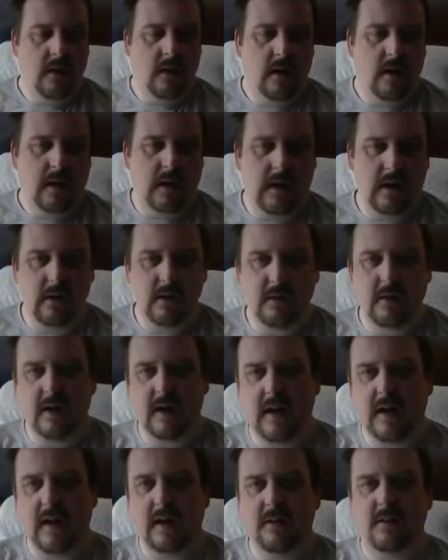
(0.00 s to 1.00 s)

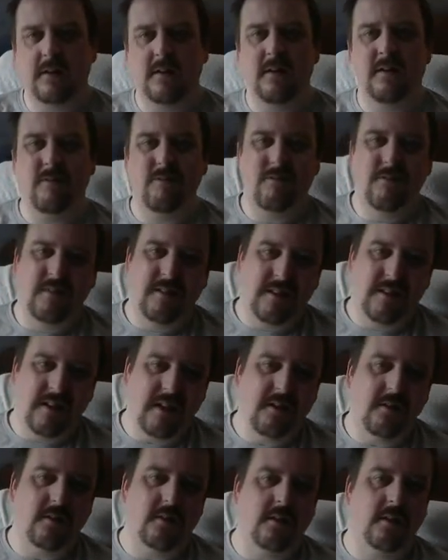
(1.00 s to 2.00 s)
okay, it's a
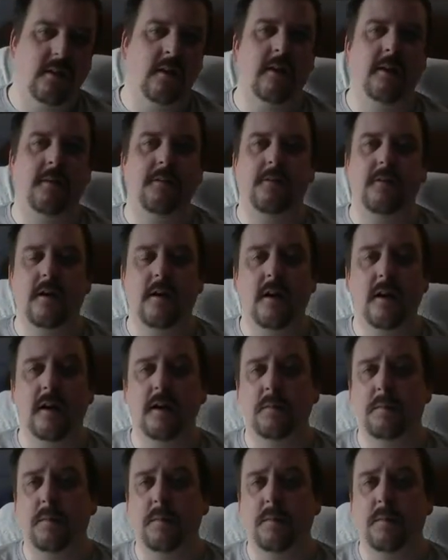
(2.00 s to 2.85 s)
decent enough size,